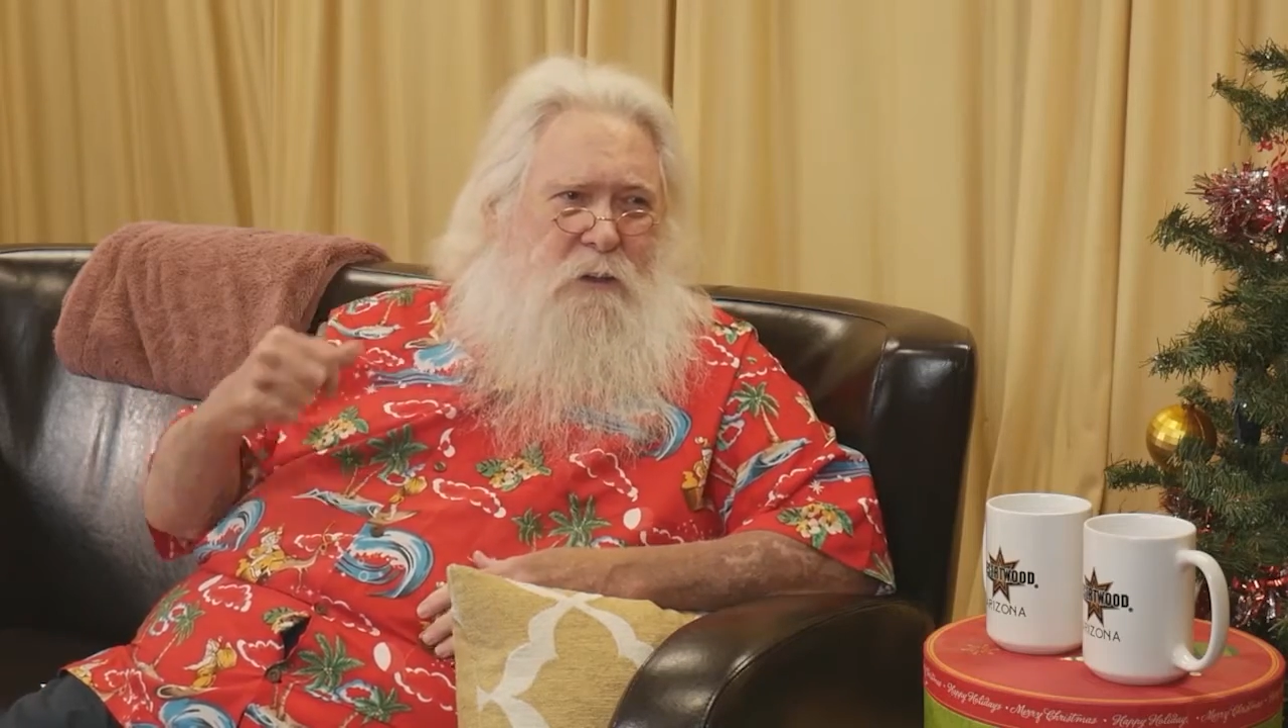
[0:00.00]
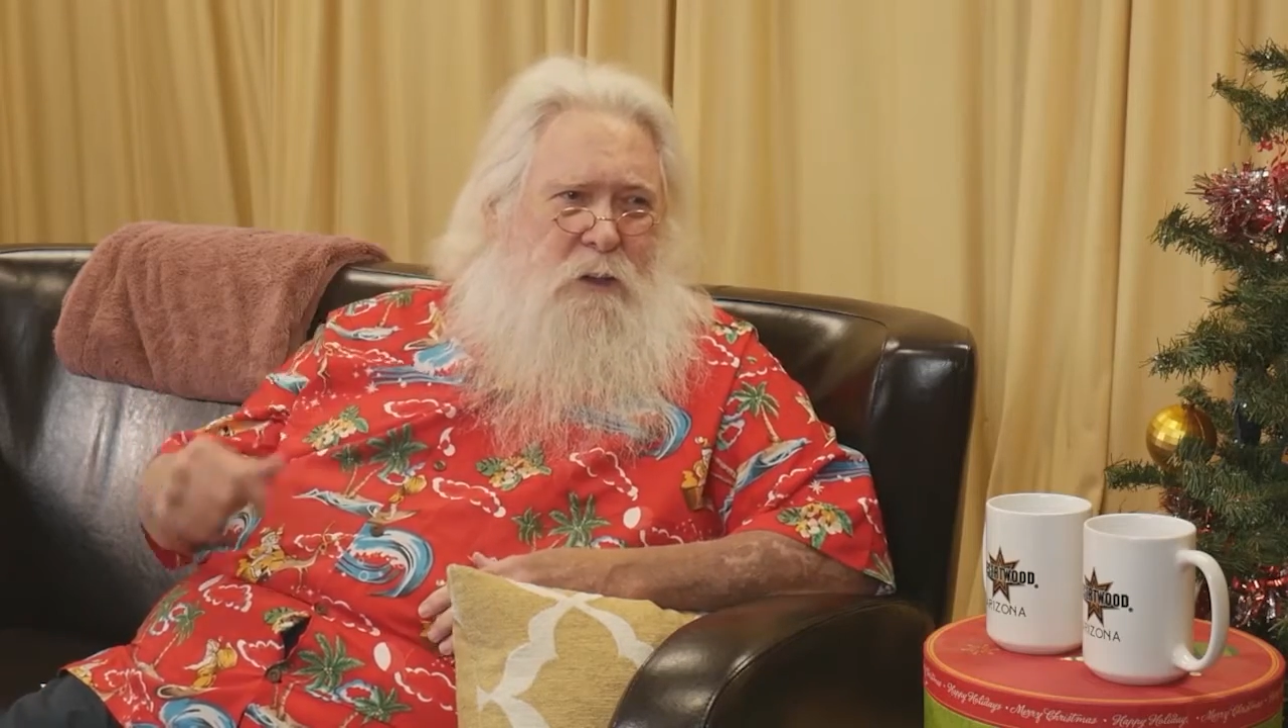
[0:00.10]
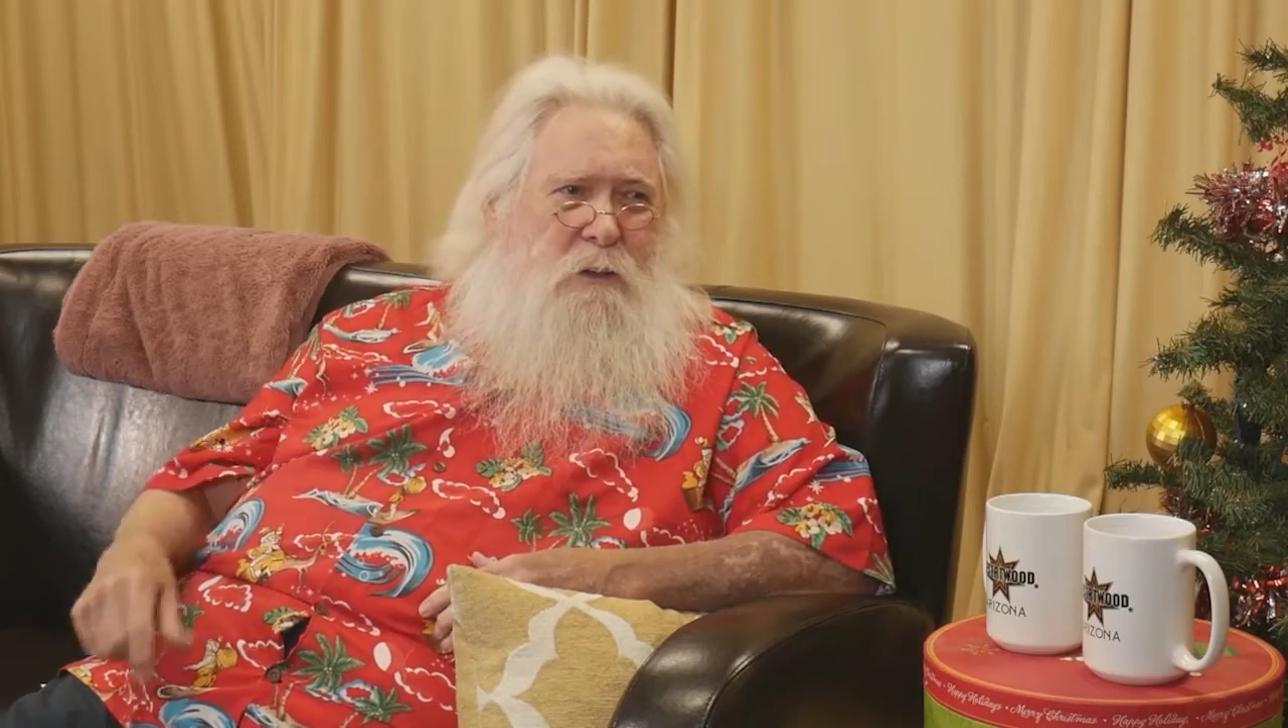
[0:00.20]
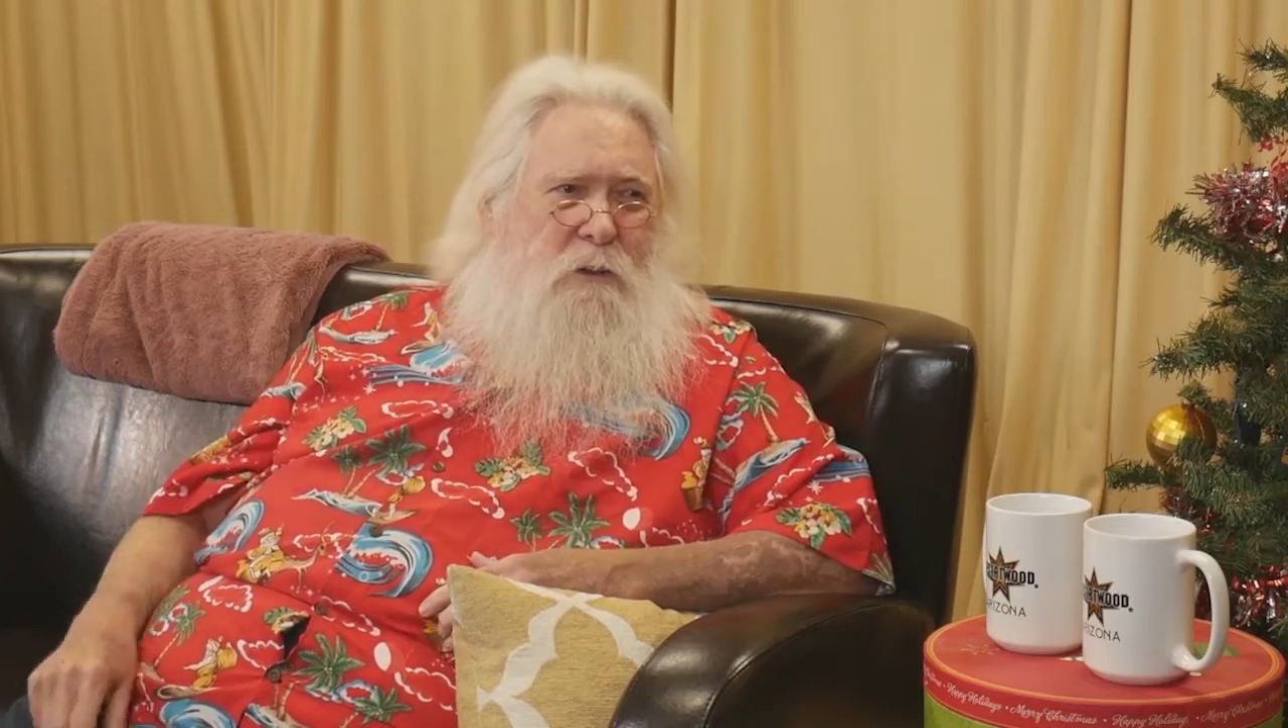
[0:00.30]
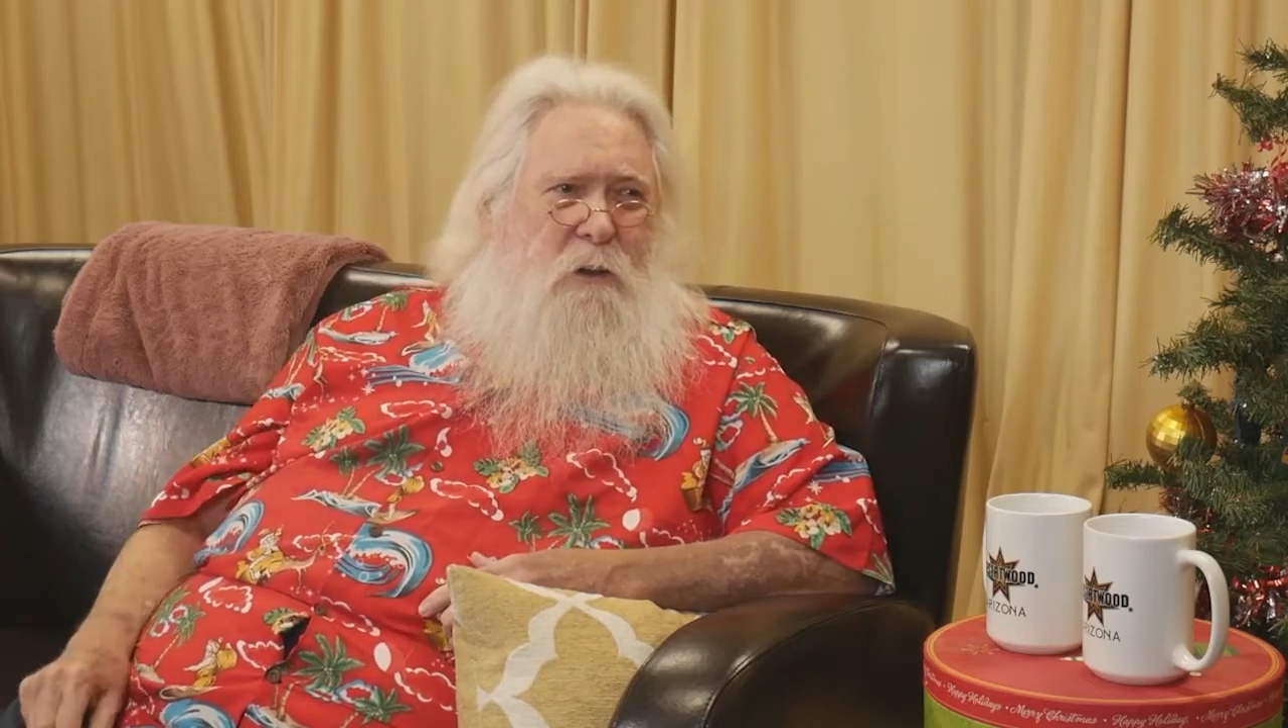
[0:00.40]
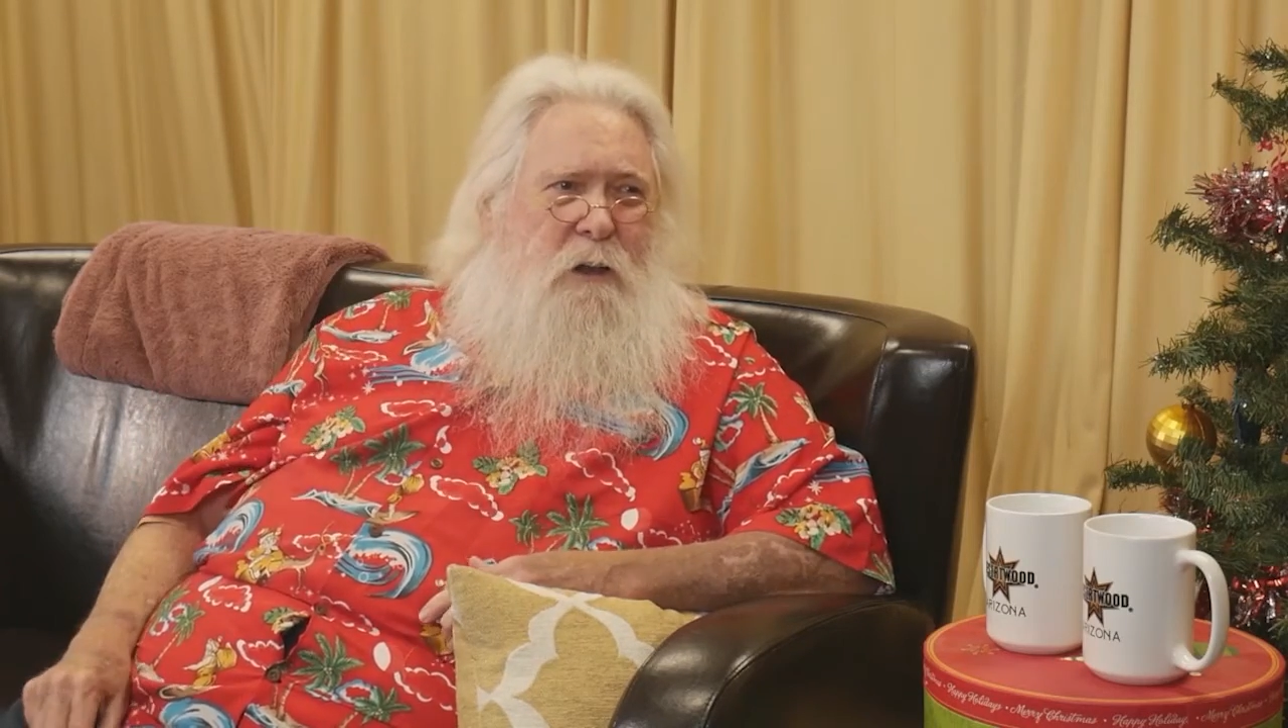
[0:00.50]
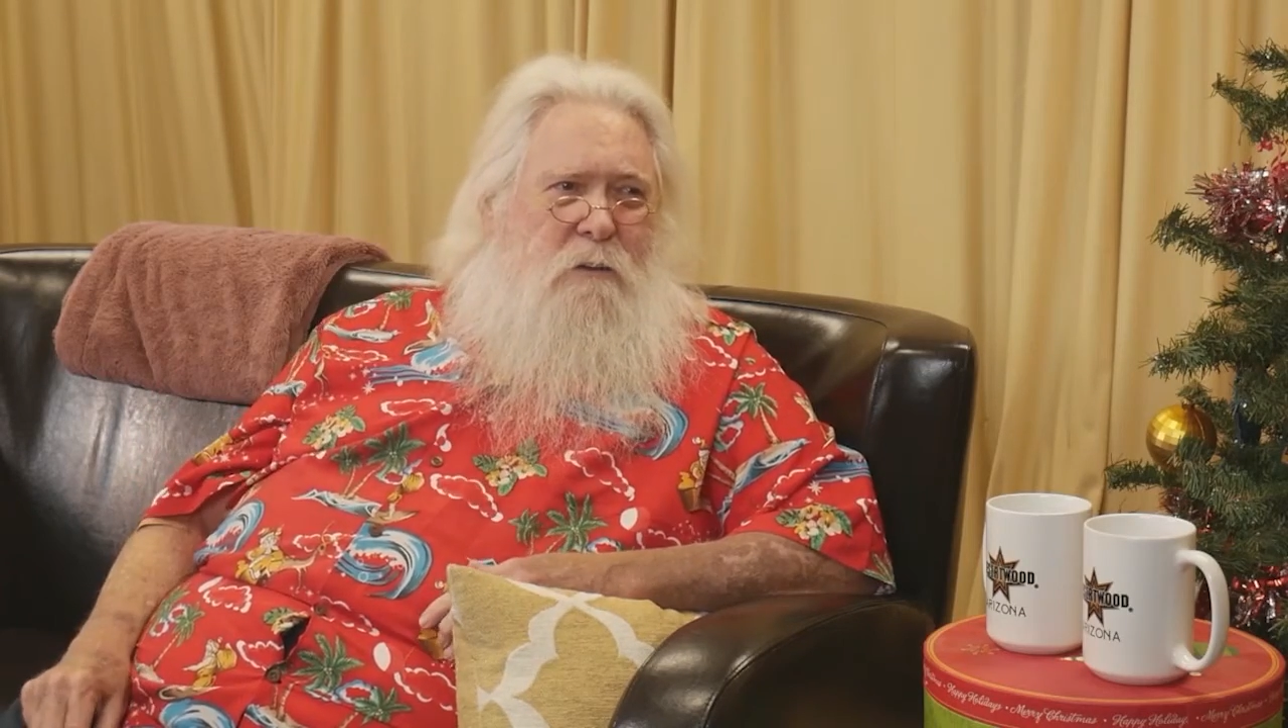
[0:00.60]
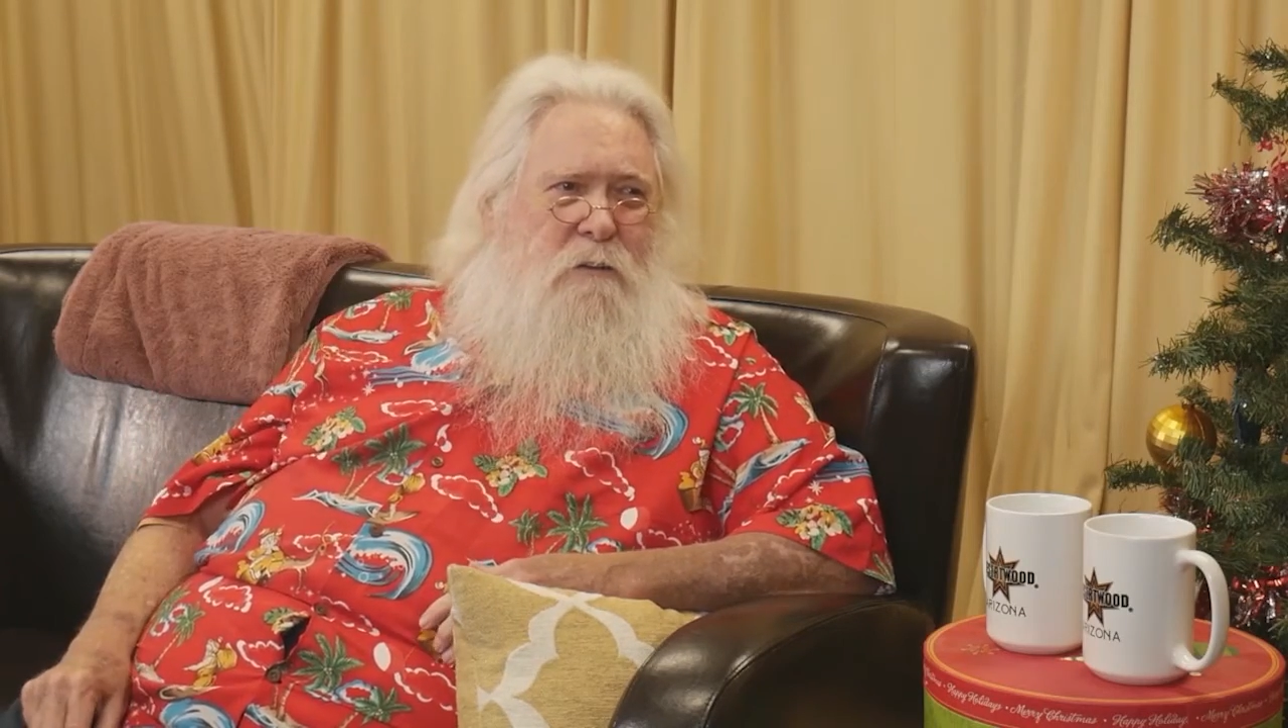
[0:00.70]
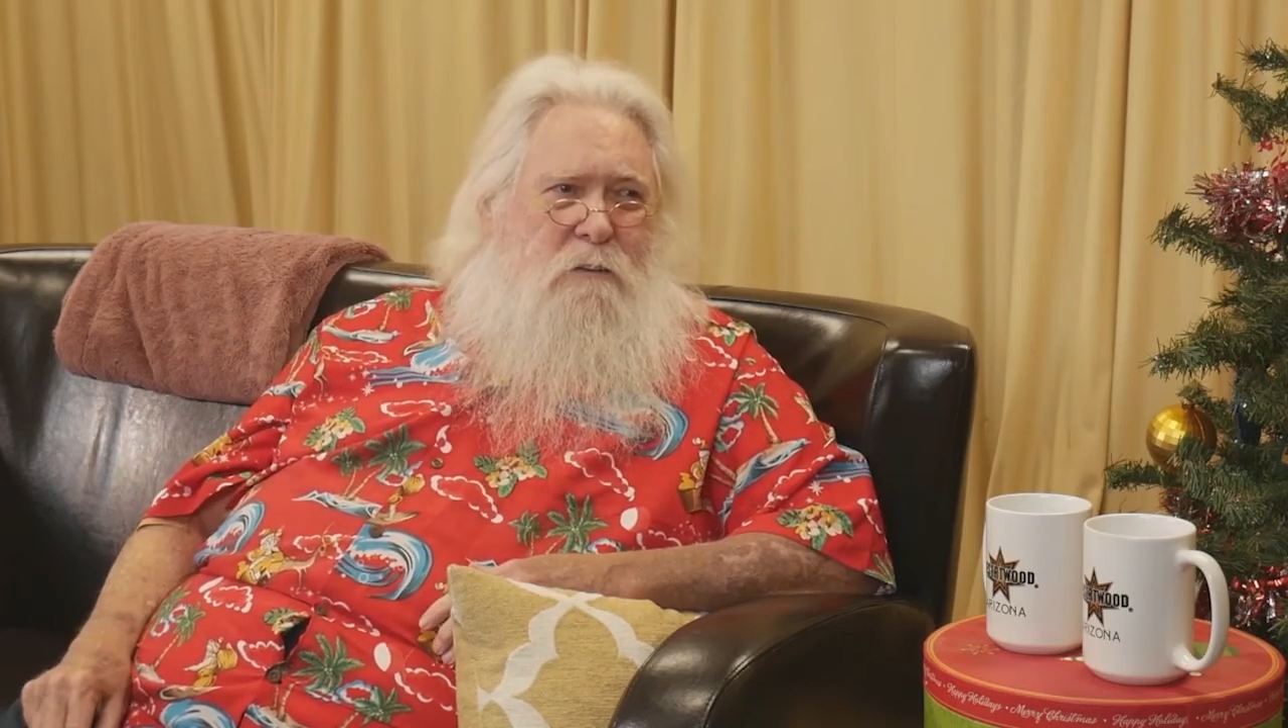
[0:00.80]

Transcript: color out